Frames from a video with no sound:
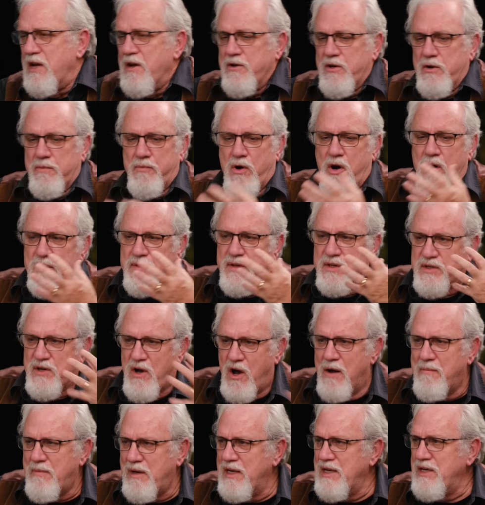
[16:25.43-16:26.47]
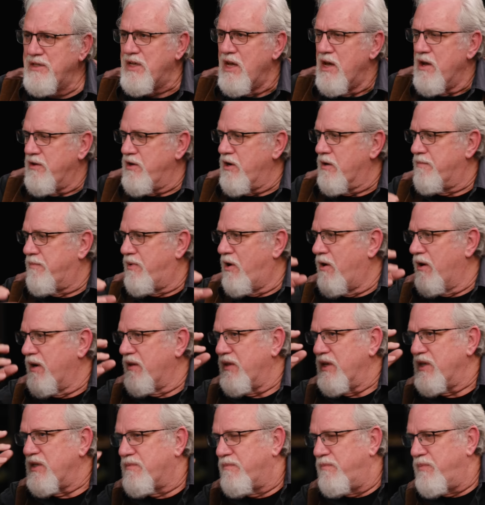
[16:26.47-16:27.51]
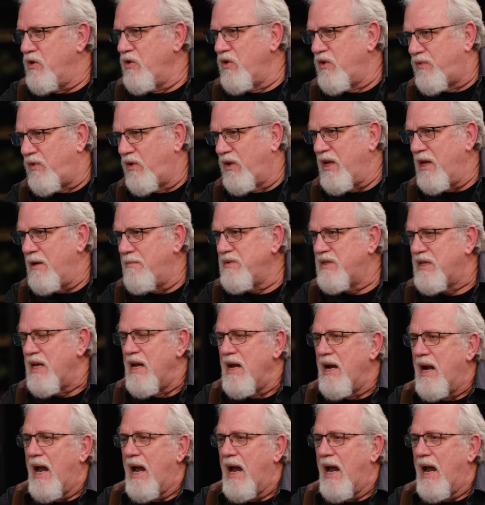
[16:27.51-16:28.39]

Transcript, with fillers: you're borrowing these homilies, you're borrowing these beautiful hymns,